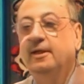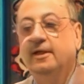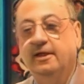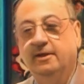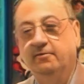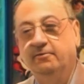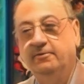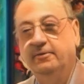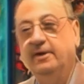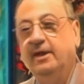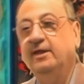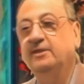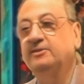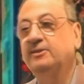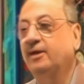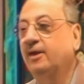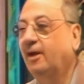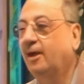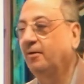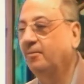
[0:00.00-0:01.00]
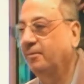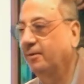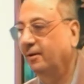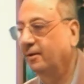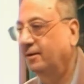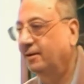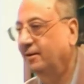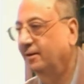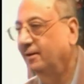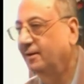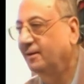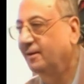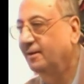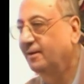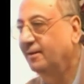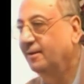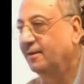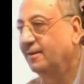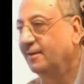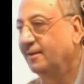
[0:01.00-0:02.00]
if it has a khabar,
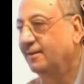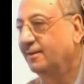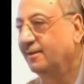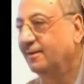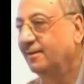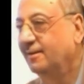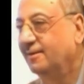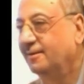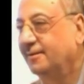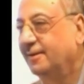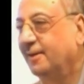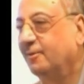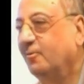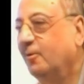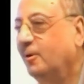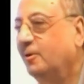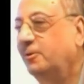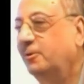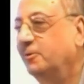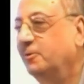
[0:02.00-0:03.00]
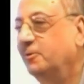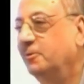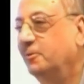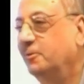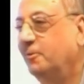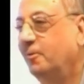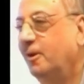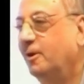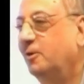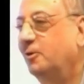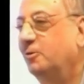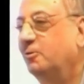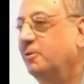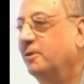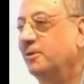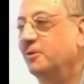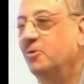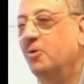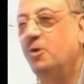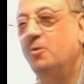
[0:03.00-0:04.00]
then what do we, what do
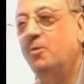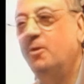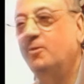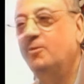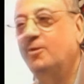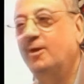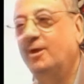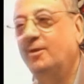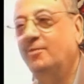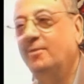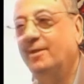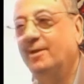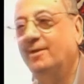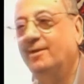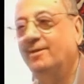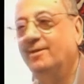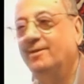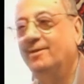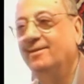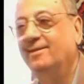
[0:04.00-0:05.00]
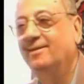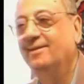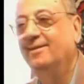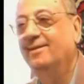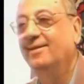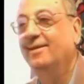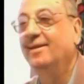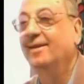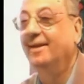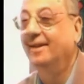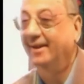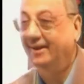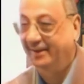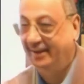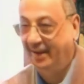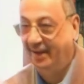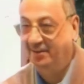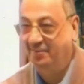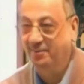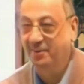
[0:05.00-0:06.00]
we know about khabar? It
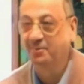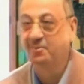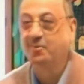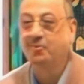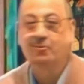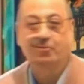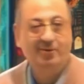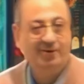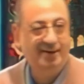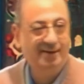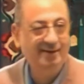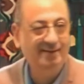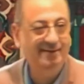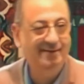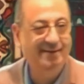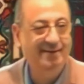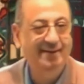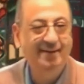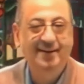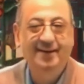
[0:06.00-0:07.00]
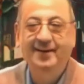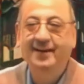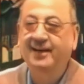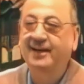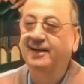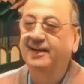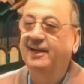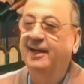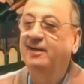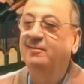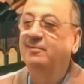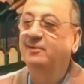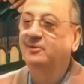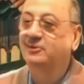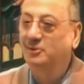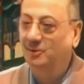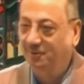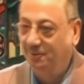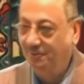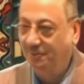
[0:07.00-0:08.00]
can be mufrad. It can be
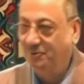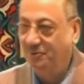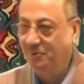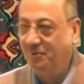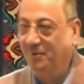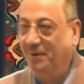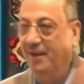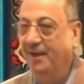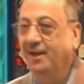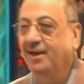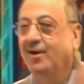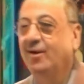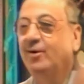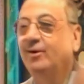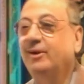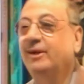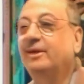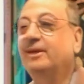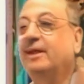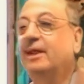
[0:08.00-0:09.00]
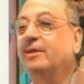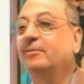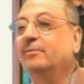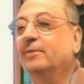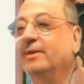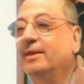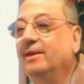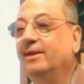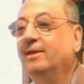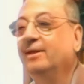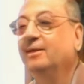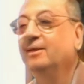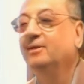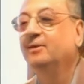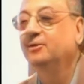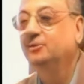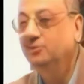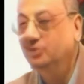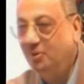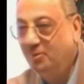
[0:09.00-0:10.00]
Shibu Jumla, or it can be
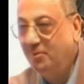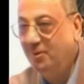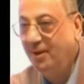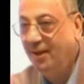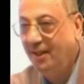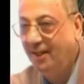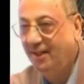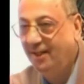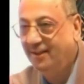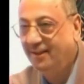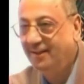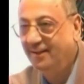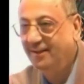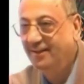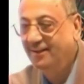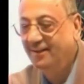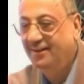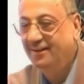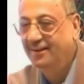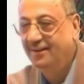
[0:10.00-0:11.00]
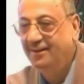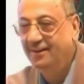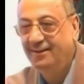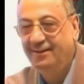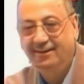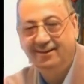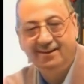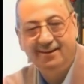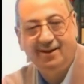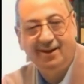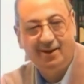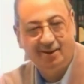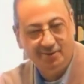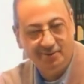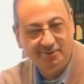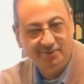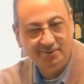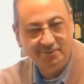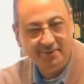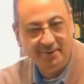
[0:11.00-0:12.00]
Jumla. Are you
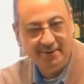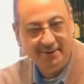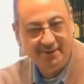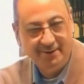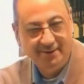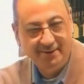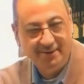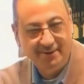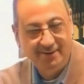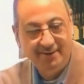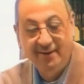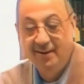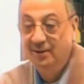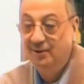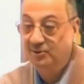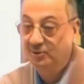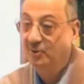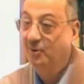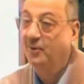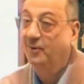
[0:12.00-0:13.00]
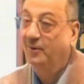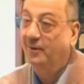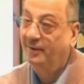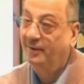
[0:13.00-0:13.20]
with me? So,